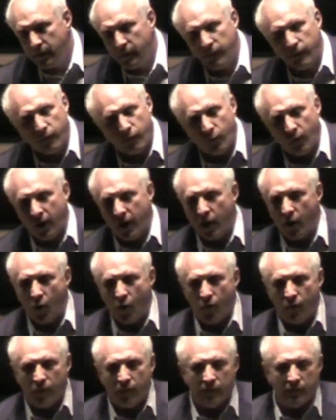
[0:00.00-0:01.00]
before I
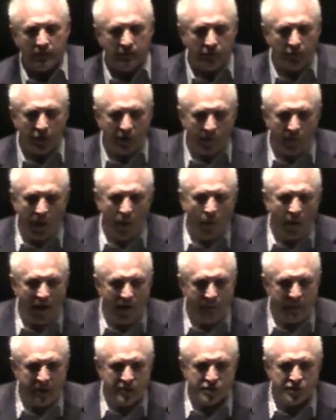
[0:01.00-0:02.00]
go look at my
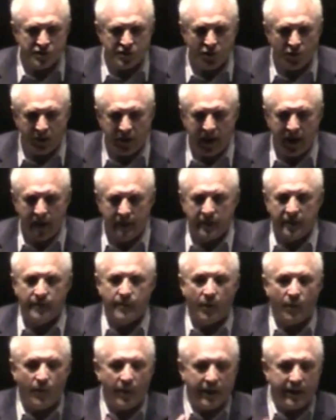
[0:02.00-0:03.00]
wife, make sure she's okay, think
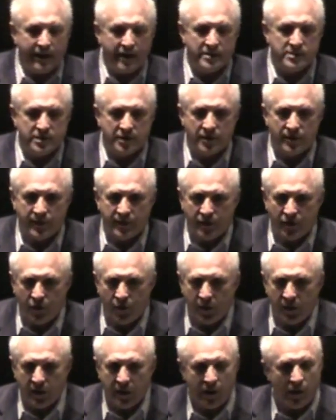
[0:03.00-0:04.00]
about what my kids are going to be
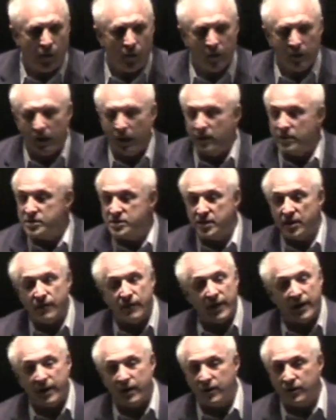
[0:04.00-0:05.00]
doing, and all the other stuff
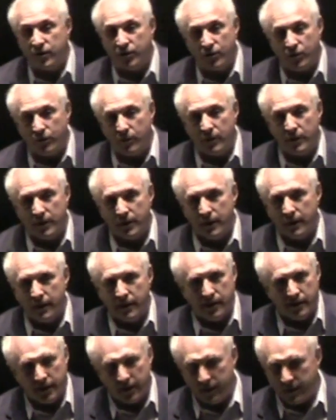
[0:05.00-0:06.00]
I got to do,
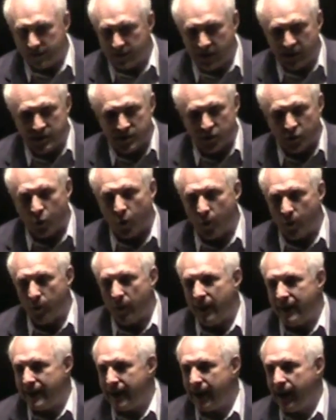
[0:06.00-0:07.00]
and to get support
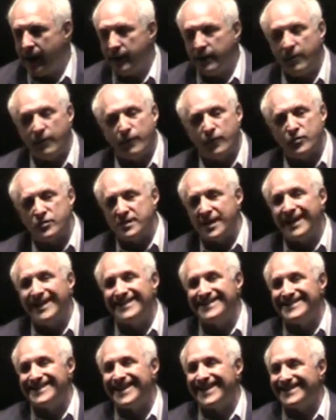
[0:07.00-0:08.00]
my day. The first 90
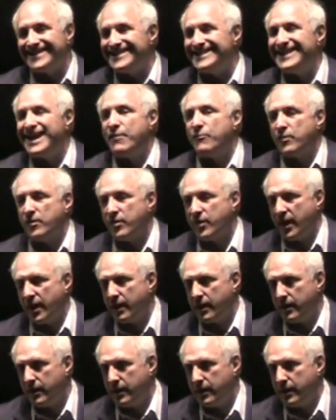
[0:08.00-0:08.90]
seconds is everything,